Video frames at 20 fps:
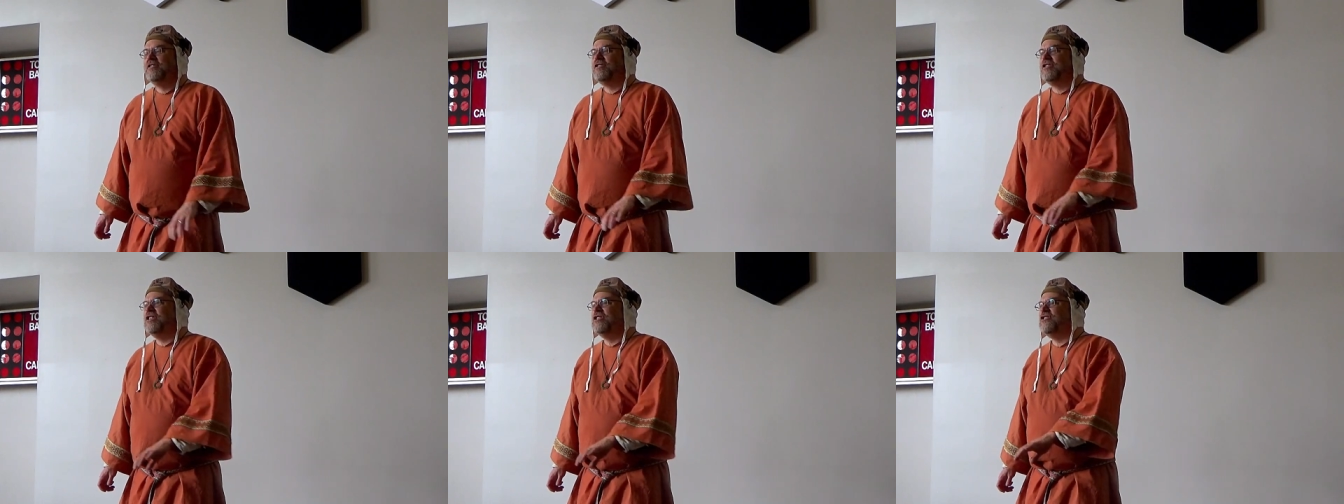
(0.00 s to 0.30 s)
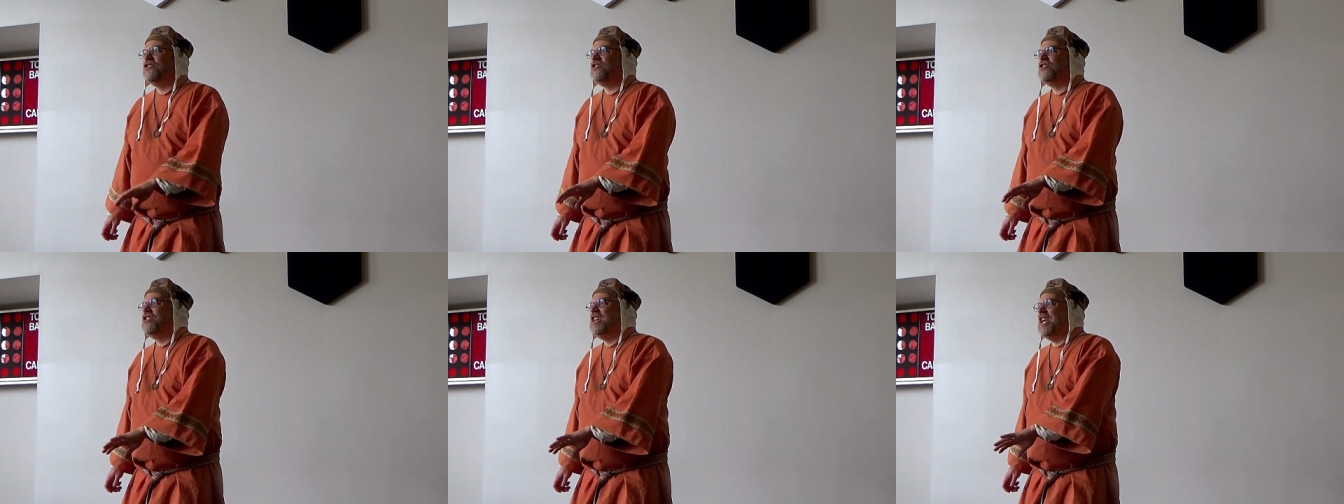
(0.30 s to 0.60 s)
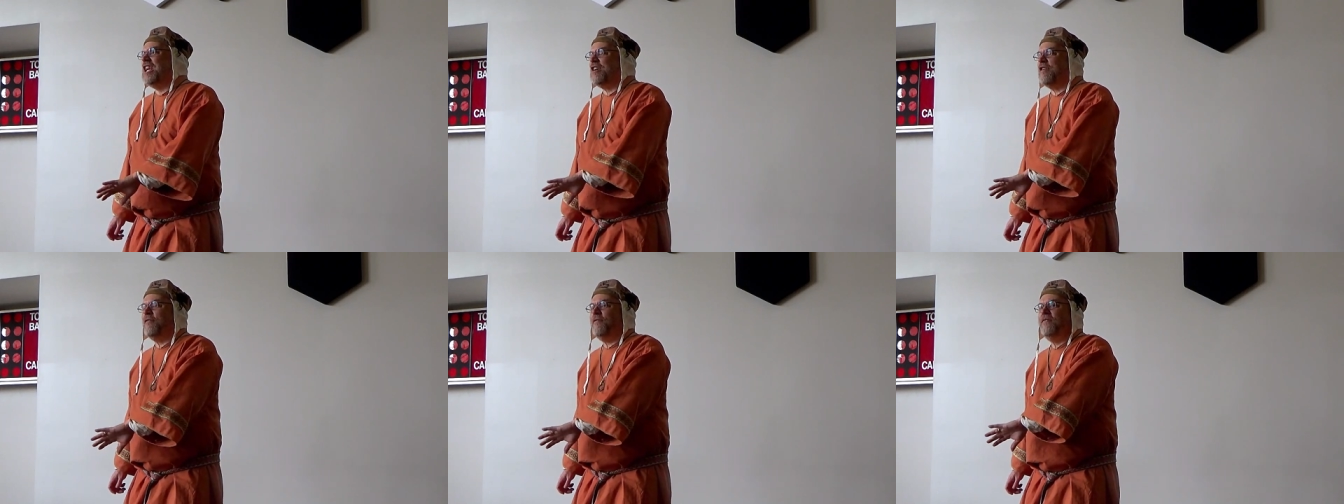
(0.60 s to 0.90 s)
to
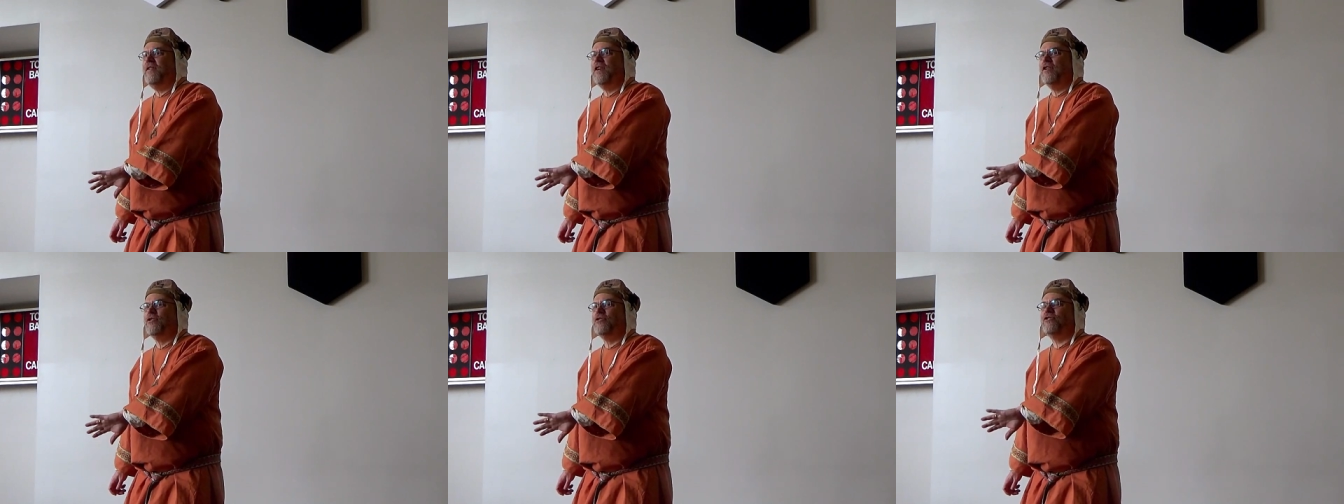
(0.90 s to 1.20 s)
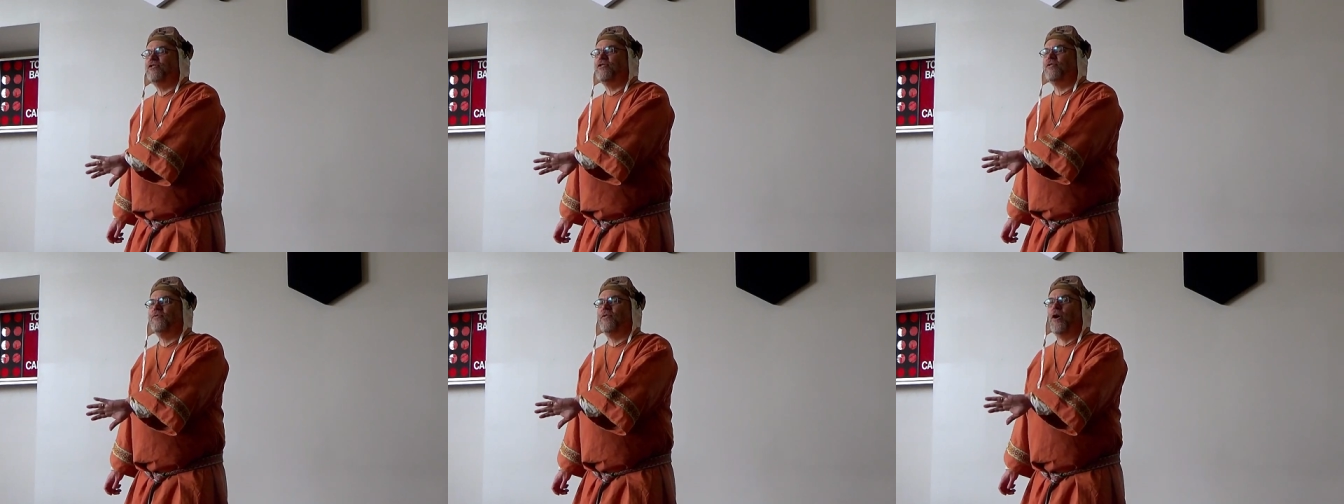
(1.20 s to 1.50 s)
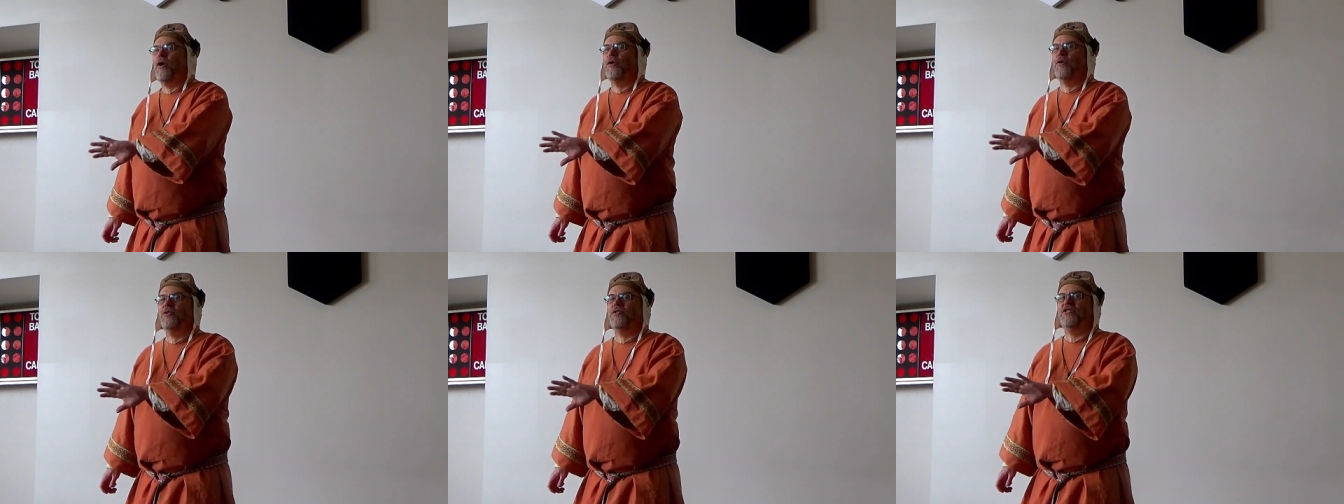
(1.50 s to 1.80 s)
seek fierce
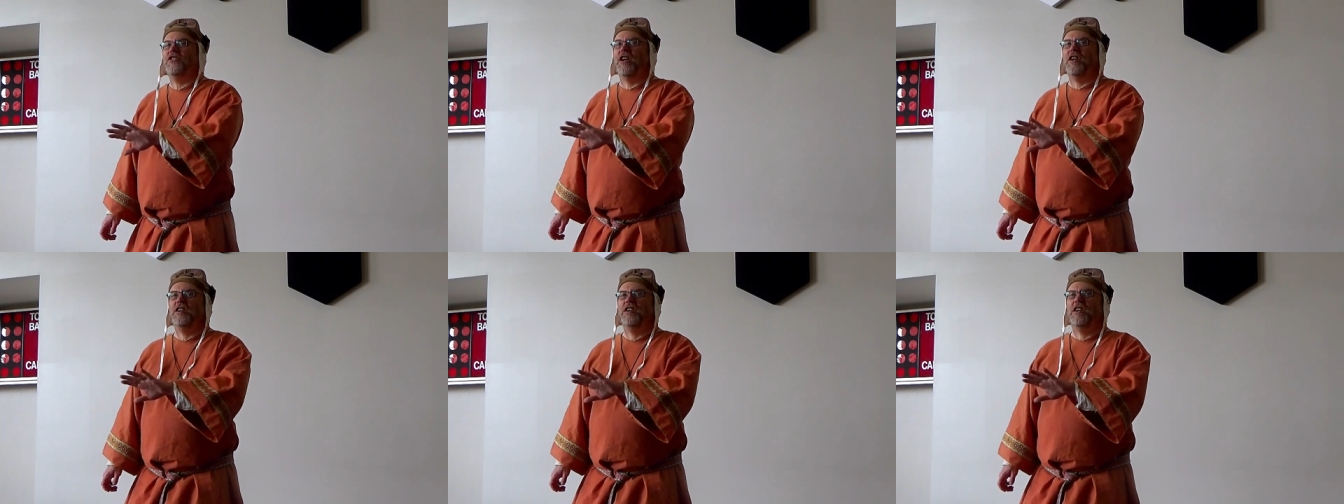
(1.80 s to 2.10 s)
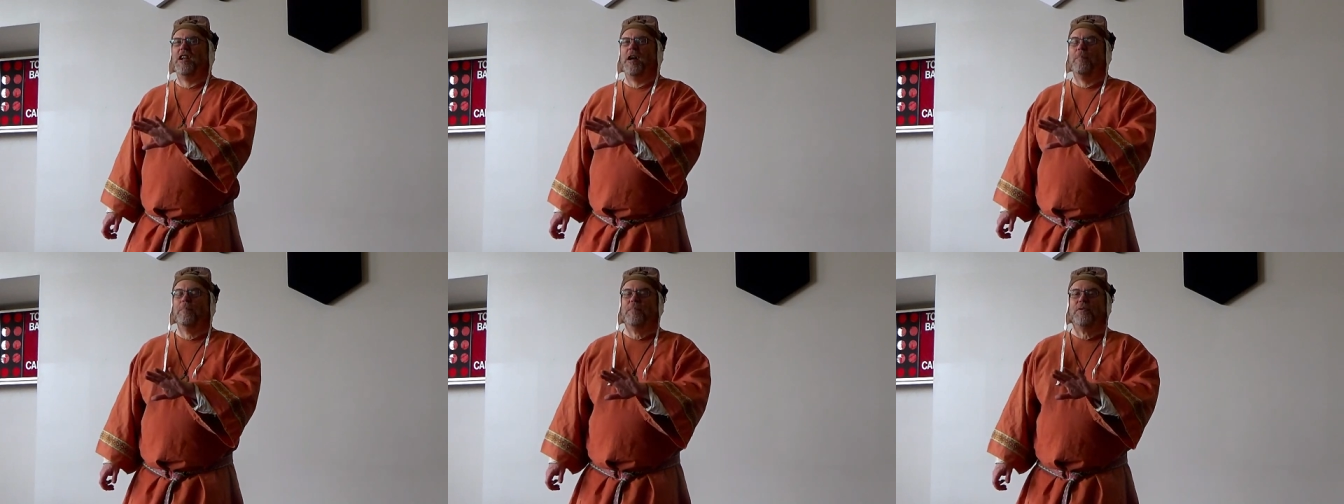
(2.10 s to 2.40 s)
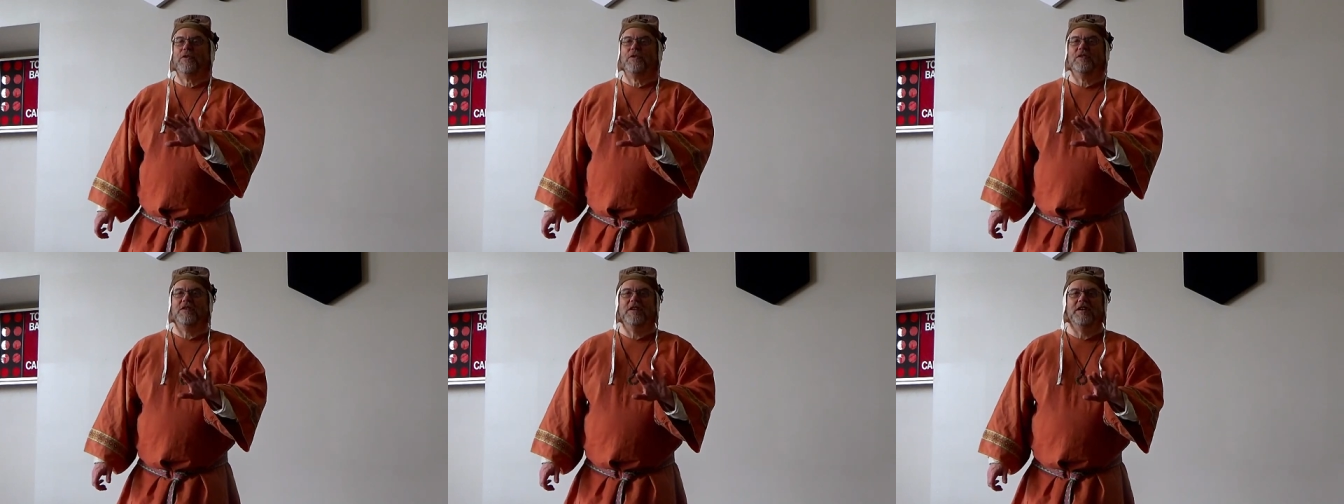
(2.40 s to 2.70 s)
foes
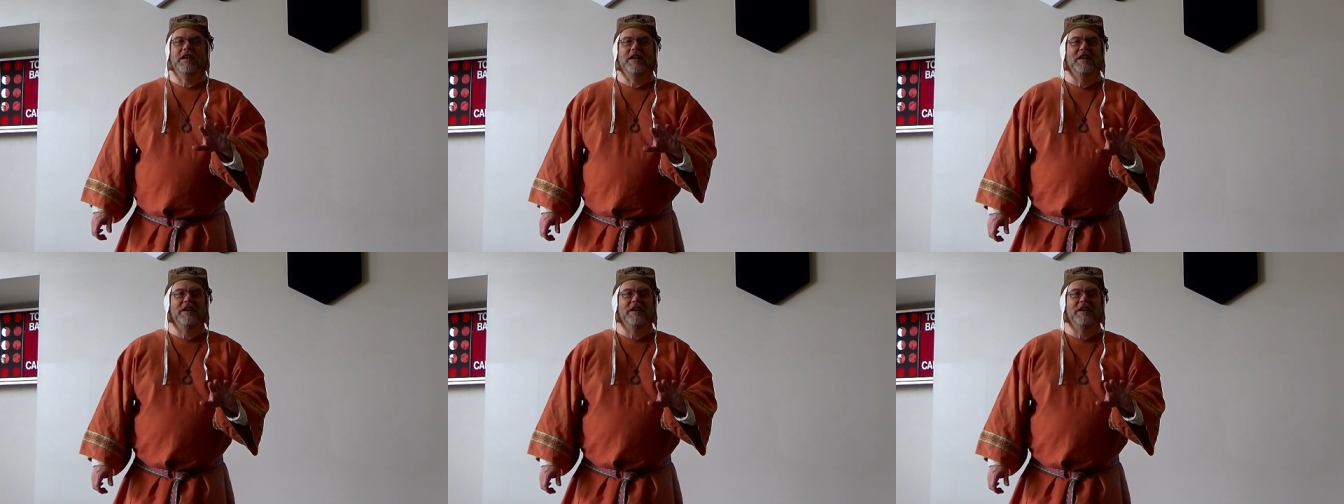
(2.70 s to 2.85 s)
unnumbered